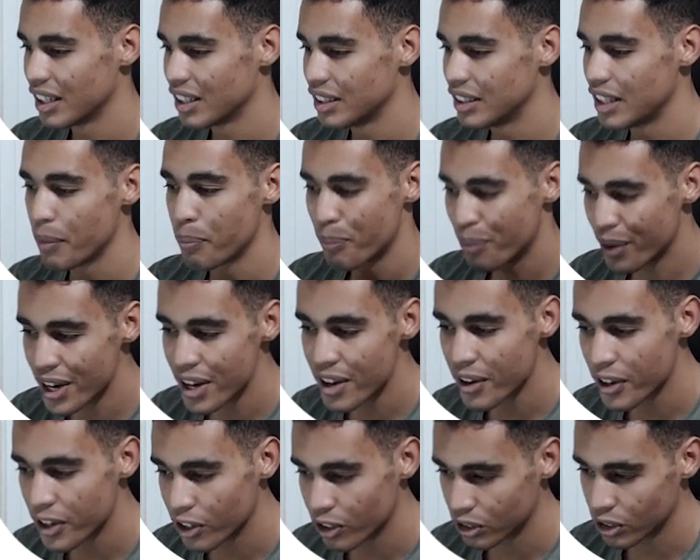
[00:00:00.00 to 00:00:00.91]
The
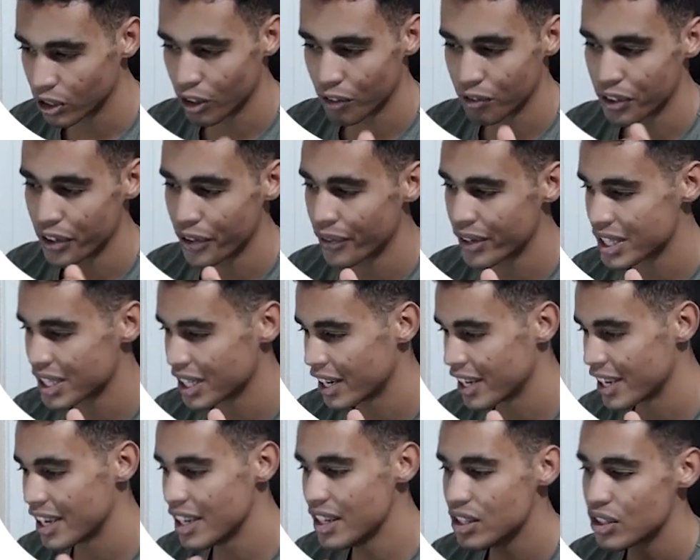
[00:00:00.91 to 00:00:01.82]
period of the
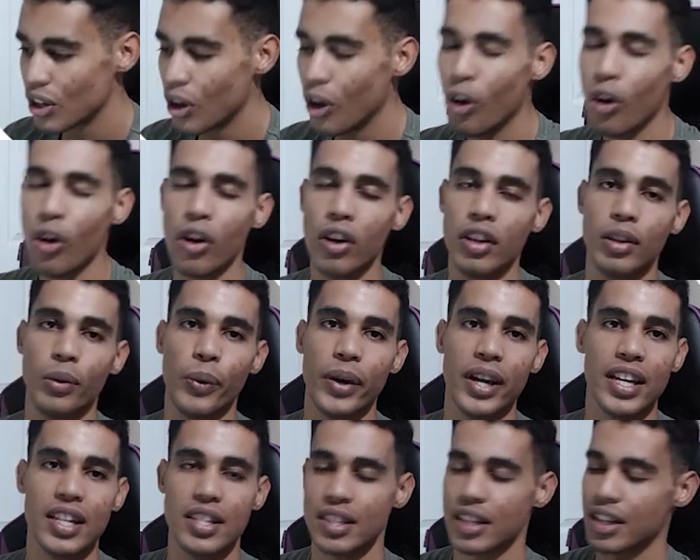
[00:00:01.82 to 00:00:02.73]
RSI is
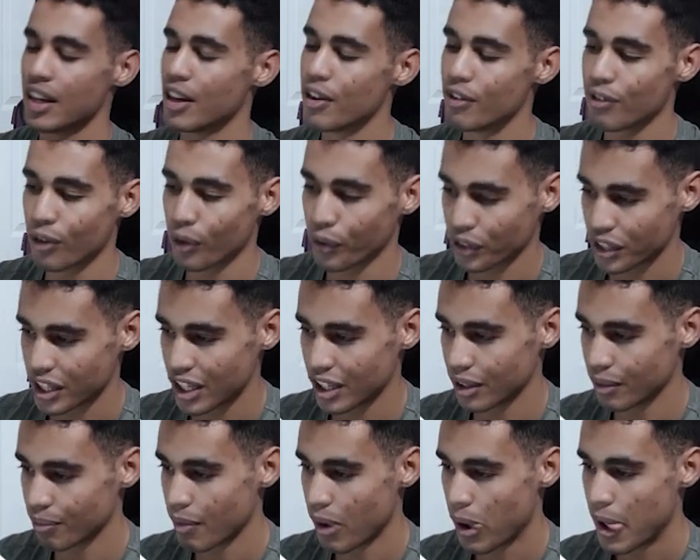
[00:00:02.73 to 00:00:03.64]
always
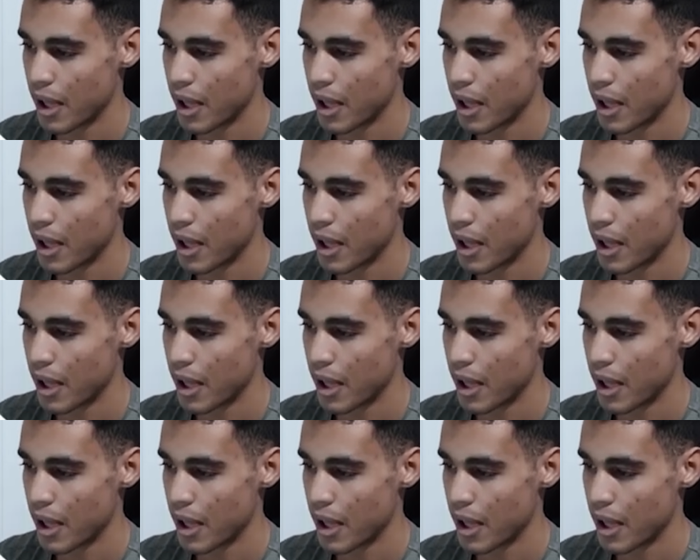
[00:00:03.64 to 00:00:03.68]
14.